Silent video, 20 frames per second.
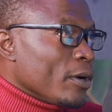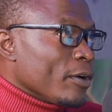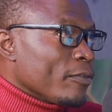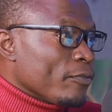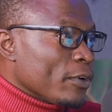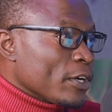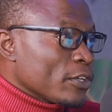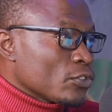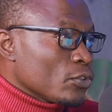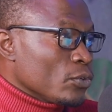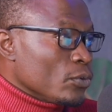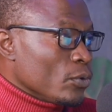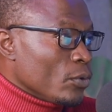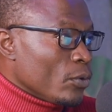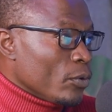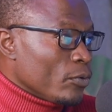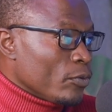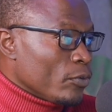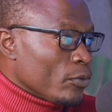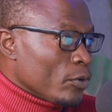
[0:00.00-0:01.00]
function
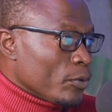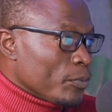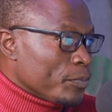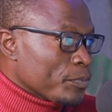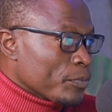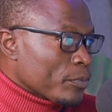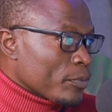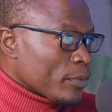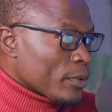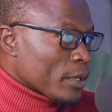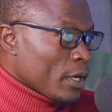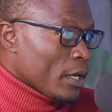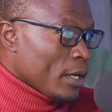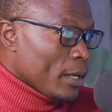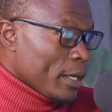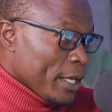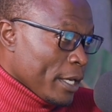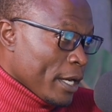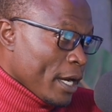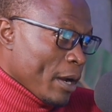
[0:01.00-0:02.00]
of a
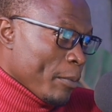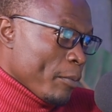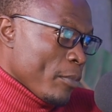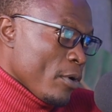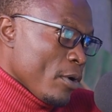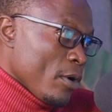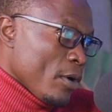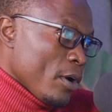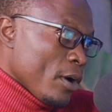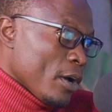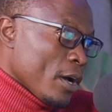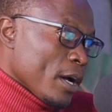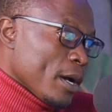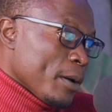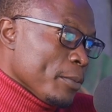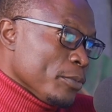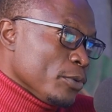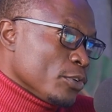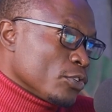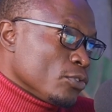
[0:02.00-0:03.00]
hub.
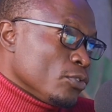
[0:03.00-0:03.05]
You